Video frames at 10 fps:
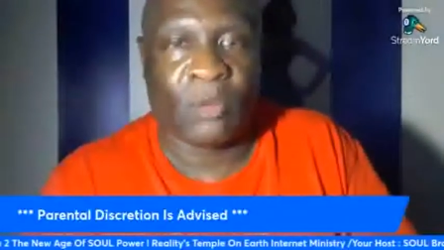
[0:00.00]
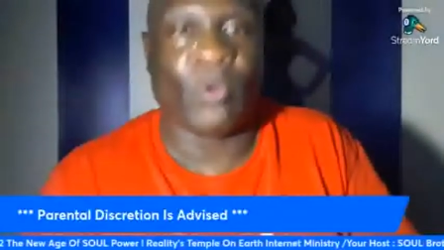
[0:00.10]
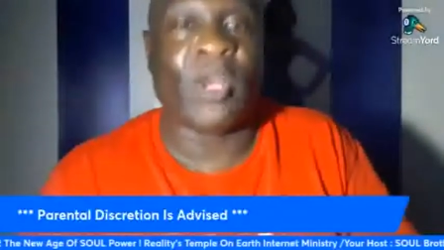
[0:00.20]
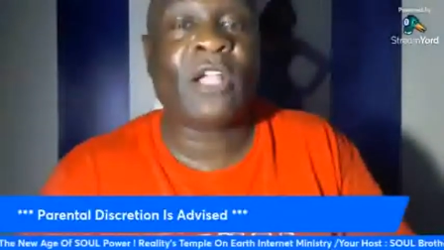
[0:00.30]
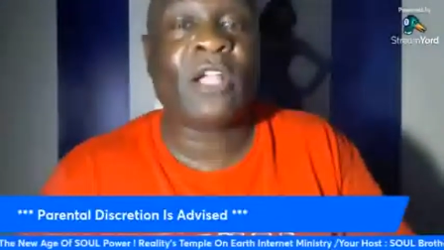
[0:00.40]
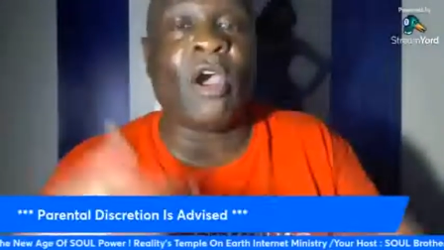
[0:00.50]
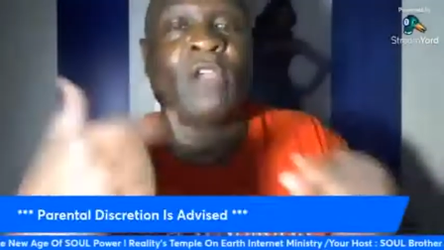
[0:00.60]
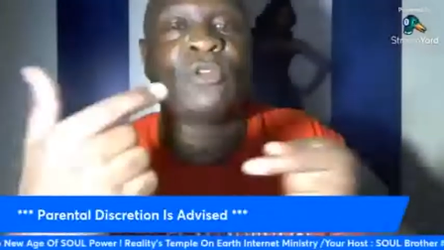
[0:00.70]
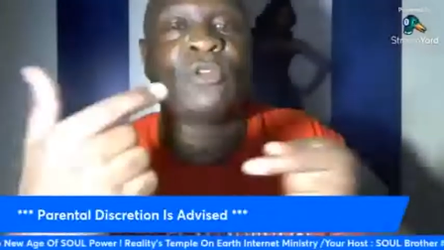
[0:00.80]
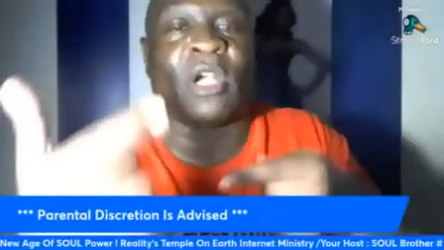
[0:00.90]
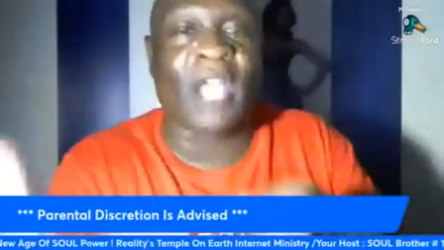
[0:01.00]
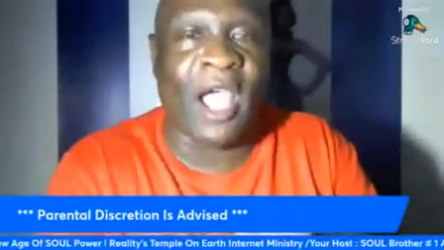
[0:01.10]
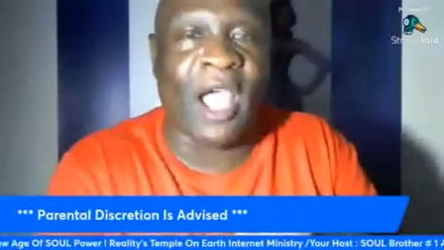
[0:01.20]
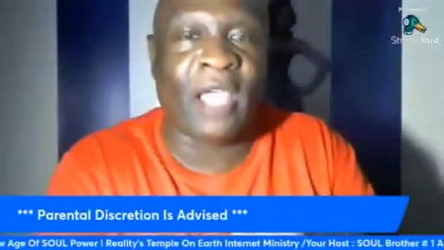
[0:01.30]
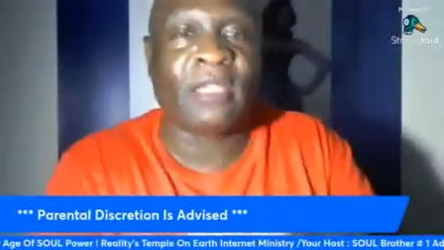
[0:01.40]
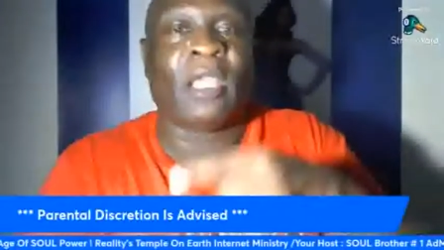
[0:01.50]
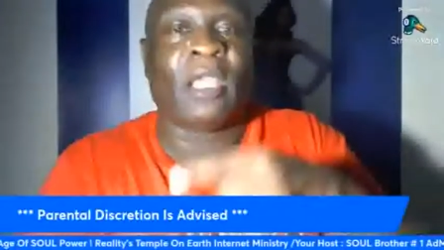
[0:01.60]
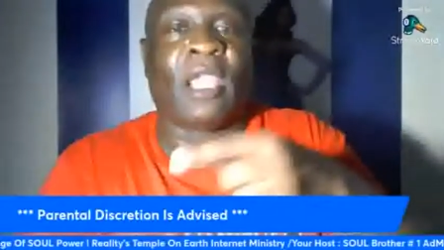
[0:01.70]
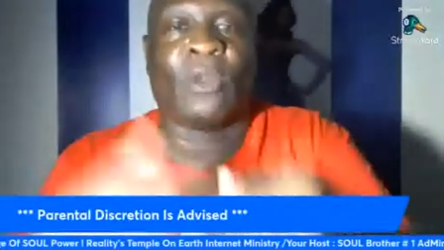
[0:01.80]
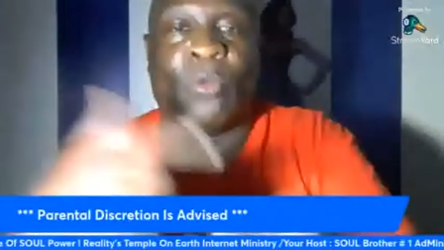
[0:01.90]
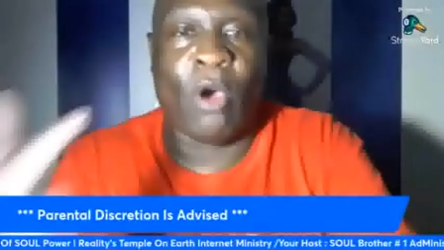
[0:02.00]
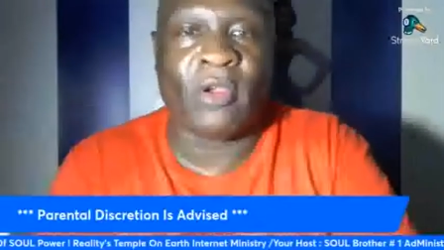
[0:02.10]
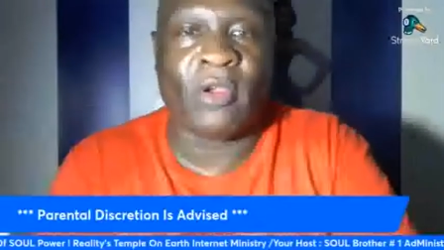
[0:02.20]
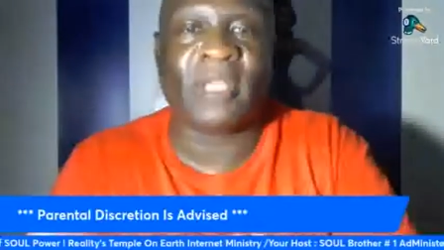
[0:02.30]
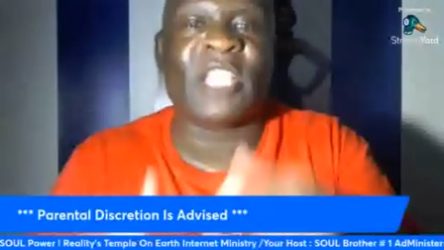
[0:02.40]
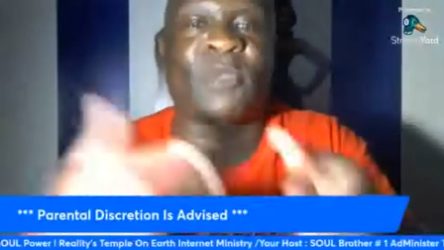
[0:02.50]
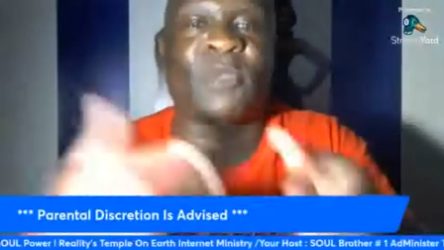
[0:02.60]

When I call you a God and a warrior, that's